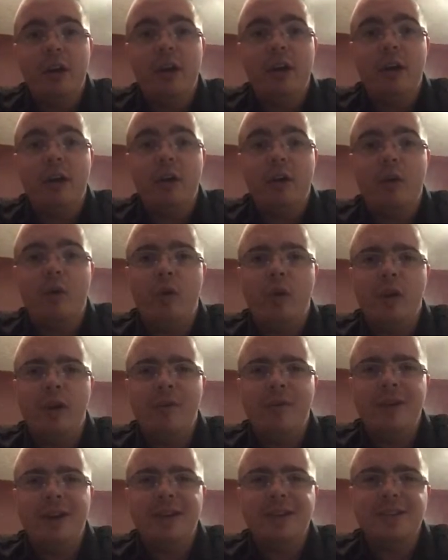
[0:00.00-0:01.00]

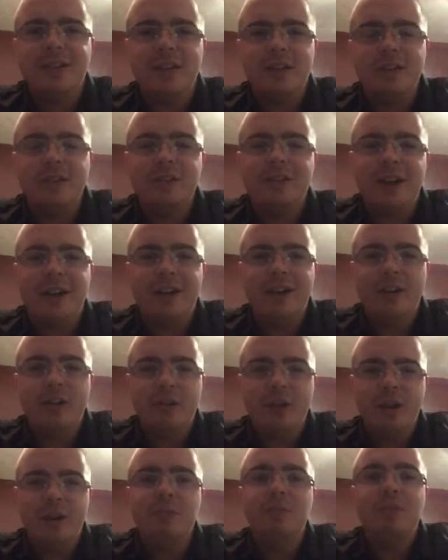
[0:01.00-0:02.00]
Quarterback's not a
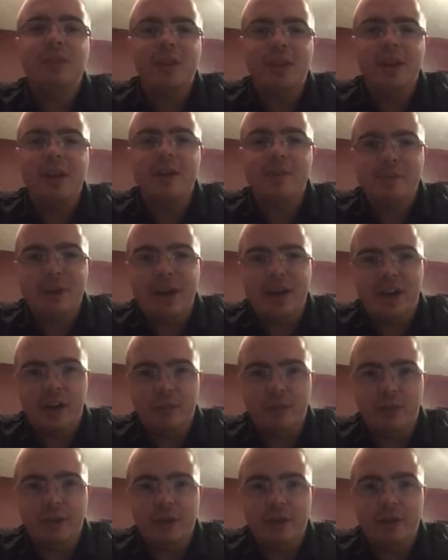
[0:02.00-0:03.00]
dire need, but they need a
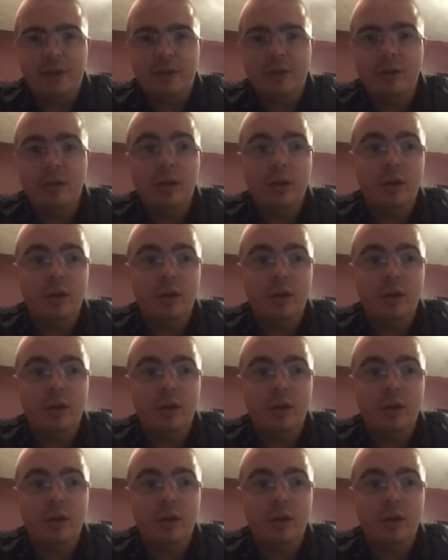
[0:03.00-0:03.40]
backup plan.